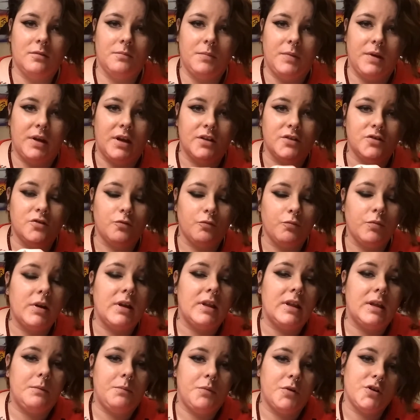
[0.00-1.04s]
Because you're
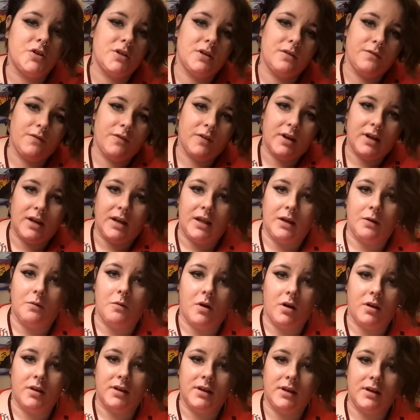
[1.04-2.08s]
really pushing for
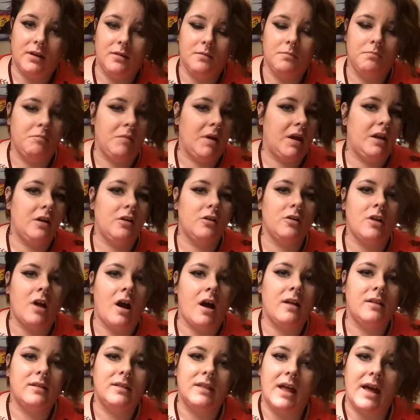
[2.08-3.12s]
inequality. Men are
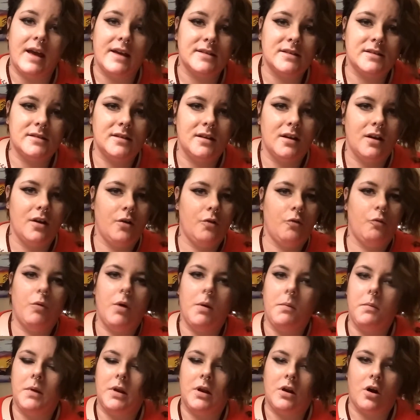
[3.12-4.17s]
not less.
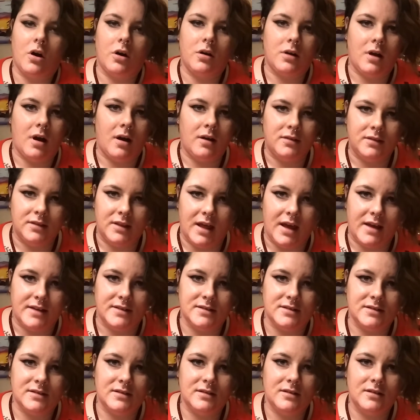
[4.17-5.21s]
Women are not
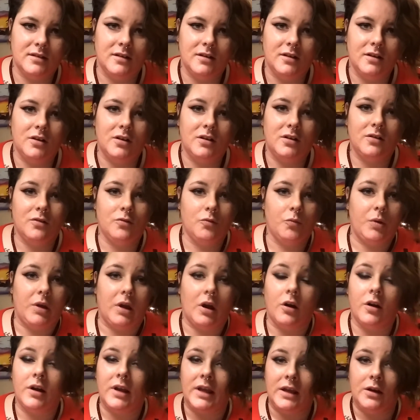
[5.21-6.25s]
less. We
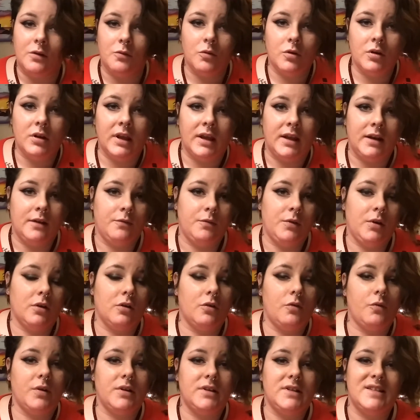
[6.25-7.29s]
are equal, and if we are
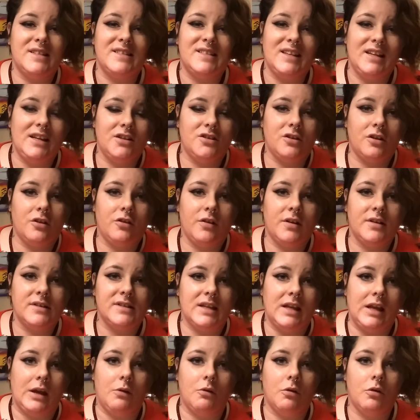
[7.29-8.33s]
going to see each other as
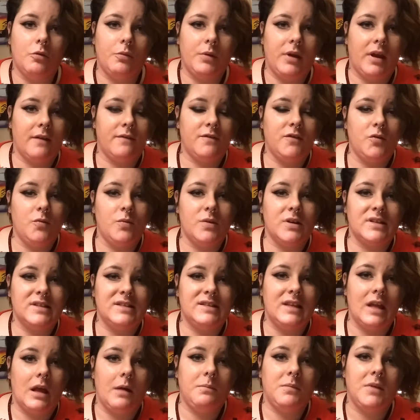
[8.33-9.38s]
equal, we have to
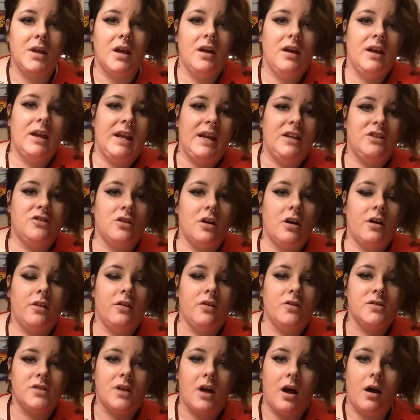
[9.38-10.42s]
accept each
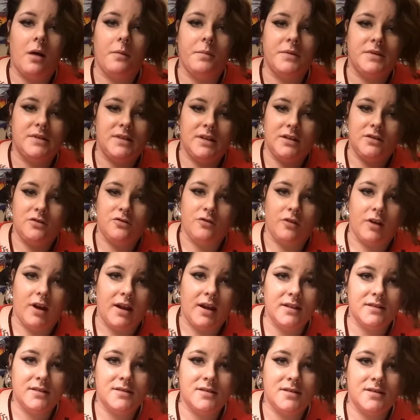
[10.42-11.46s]
other's opposite
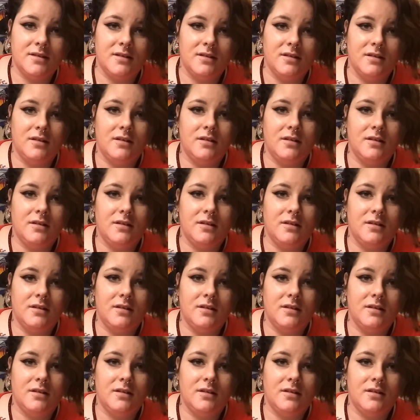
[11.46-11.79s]
traits.